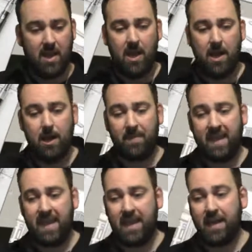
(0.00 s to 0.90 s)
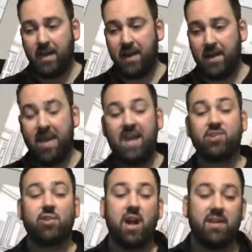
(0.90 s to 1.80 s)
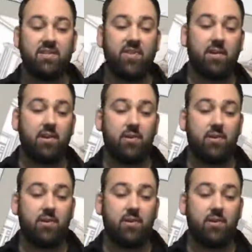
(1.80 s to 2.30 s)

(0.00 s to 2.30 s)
and a Master Hide is a very